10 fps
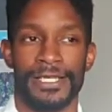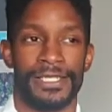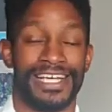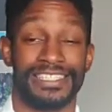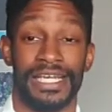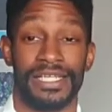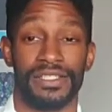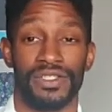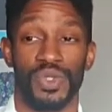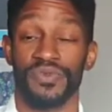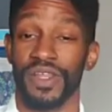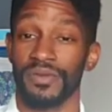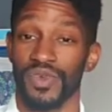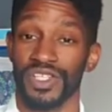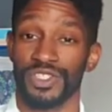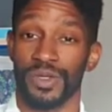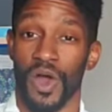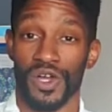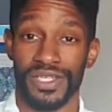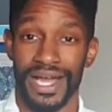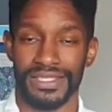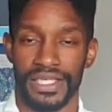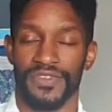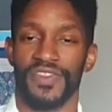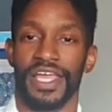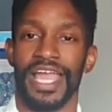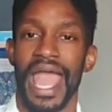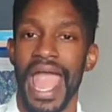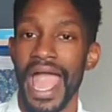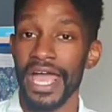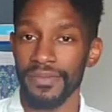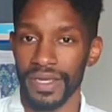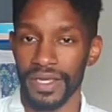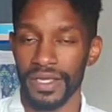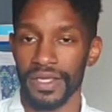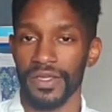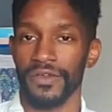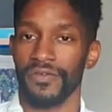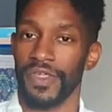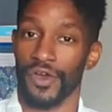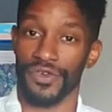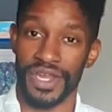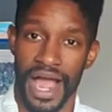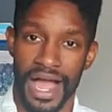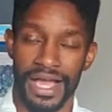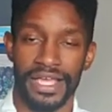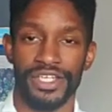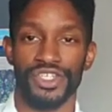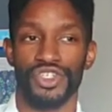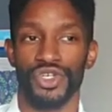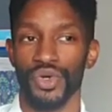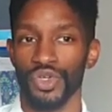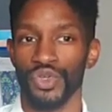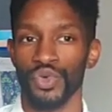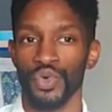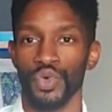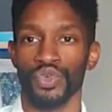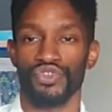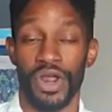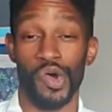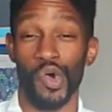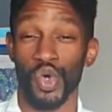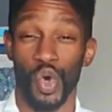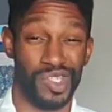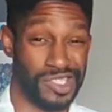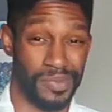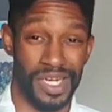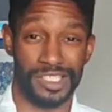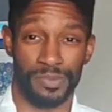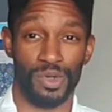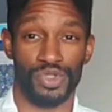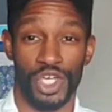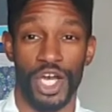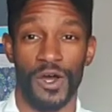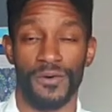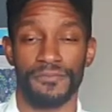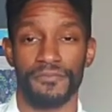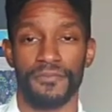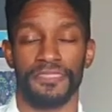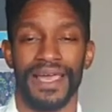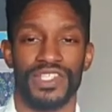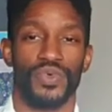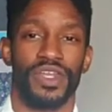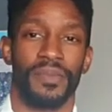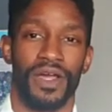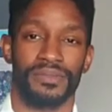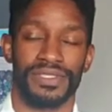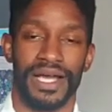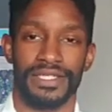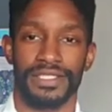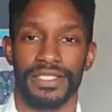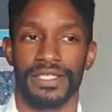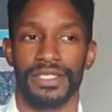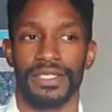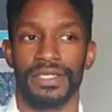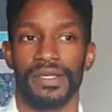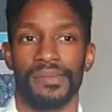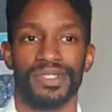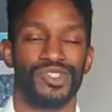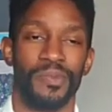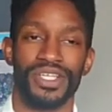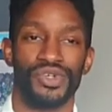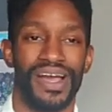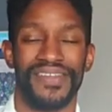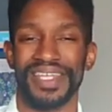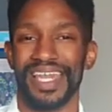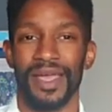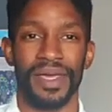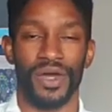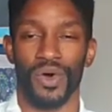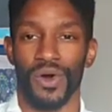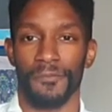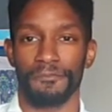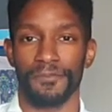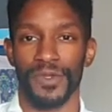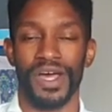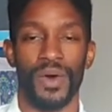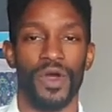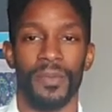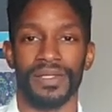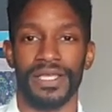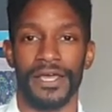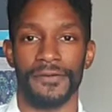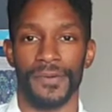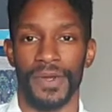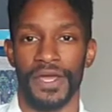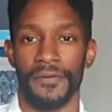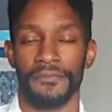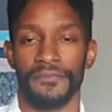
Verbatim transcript: Not saying that twin flames relationships are toxic, they can be. They're not until you try to hold on to something that's supposed to go. That's when it becomes toxic. But soulmates, you don't have that dynamic at all. You don't got to worry about that, okay?